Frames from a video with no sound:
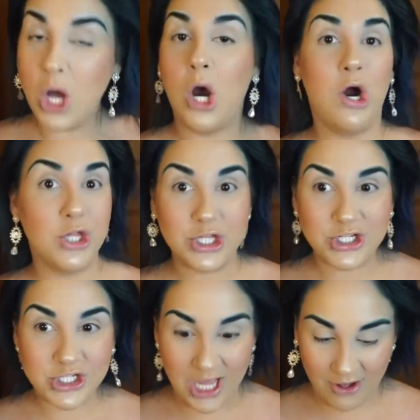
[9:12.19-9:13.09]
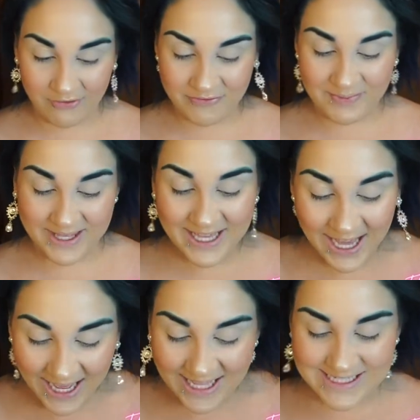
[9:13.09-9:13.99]
on the shelf,
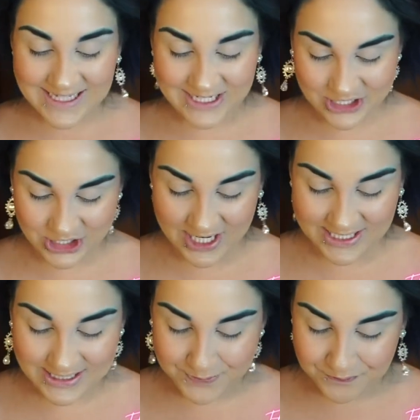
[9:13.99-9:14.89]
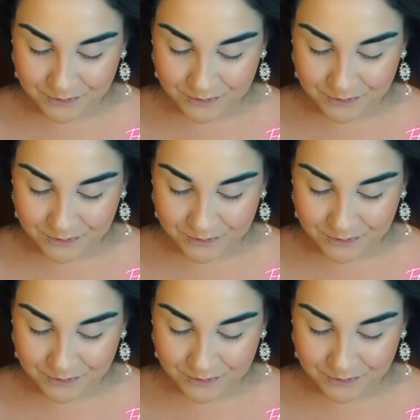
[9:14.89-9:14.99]
because it's just